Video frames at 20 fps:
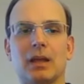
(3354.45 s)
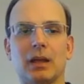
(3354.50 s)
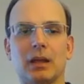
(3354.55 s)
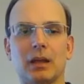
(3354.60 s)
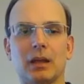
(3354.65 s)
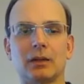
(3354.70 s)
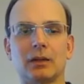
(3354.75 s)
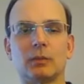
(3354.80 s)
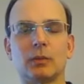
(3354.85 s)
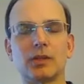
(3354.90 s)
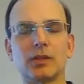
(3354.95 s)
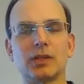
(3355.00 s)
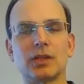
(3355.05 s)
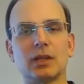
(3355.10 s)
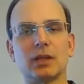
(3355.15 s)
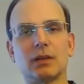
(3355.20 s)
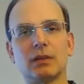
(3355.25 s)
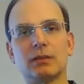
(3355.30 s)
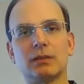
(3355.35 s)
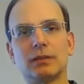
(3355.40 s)
and
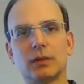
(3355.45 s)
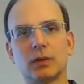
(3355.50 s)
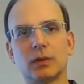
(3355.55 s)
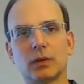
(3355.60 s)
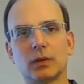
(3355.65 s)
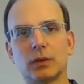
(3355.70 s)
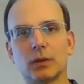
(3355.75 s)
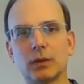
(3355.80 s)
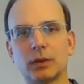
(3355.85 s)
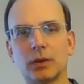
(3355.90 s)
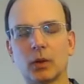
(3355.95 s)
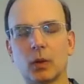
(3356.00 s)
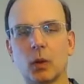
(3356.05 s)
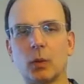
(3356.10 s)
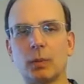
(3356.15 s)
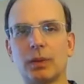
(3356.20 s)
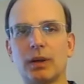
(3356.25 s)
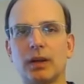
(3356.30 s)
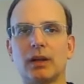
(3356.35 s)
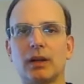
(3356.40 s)
receive your your
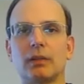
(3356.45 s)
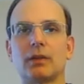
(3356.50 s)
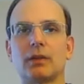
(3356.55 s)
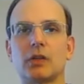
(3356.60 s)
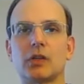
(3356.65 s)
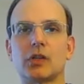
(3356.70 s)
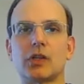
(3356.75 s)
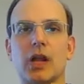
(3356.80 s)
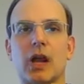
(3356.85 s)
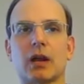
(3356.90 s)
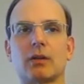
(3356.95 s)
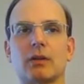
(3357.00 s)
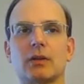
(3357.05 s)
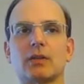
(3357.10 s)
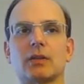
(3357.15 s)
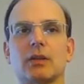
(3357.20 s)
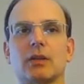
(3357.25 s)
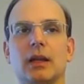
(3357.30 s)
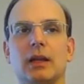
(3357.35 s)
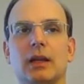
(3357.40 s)
opening of your
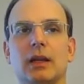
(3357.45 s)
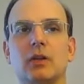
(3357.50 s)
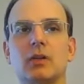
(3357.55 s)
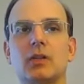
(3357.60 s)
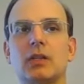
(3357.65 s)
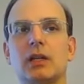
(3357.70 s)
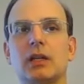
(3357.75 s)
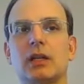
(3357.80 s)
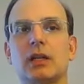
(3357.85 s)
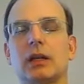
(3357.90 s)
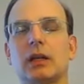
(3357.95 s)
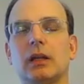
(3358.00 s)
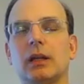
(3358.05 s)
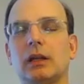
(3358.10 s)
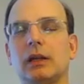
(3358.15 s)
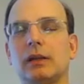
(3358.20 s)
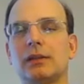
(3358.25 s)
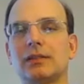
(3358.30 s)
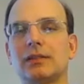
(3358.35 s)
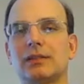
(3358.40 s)
chakras and energy
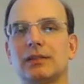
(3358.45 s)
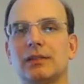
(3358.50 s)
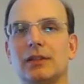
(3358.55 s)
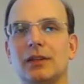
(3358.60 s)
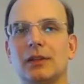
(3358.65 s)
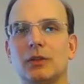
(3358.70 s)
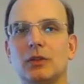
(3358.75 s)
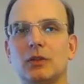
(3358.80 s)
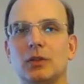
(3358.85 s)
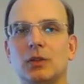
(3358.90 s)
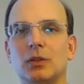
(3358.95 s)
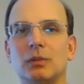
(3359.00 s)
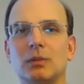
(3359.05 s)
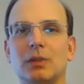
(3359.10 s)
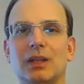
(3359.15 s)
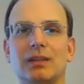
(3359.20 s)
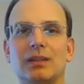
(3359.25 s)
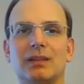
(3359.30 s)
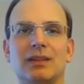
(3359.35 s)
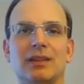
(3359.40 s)
and the
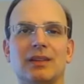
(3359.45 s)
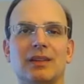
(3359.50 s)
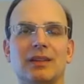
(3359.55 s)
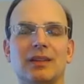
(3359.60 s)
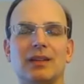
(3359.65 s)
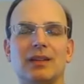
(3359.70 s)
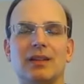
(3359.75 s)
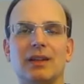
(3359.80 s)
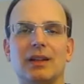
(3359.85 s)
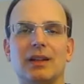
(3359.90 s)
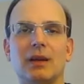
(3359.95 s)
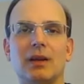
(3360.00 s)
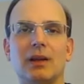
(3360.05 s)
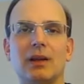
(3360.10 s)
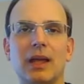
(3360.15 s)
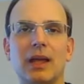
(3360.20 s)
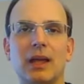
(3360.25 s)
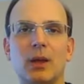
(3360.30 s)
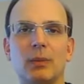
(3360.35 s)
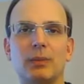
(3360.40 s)
attunement that will
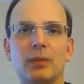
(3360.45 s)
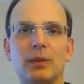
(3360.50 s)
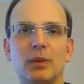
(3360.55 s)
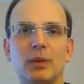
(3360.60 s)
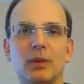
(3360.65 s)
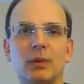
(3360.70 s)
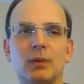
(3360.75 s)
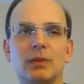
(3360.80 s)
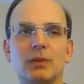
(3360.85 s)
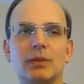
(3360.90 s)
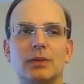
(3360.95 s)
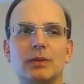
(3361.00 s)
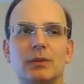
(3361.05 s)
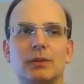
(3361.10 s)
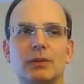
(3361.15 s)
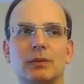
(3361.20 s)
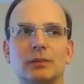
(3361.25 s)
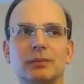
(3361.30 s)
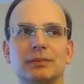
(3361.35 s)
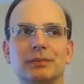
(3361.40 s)
help you
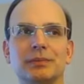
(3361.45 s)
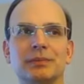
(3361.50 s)
to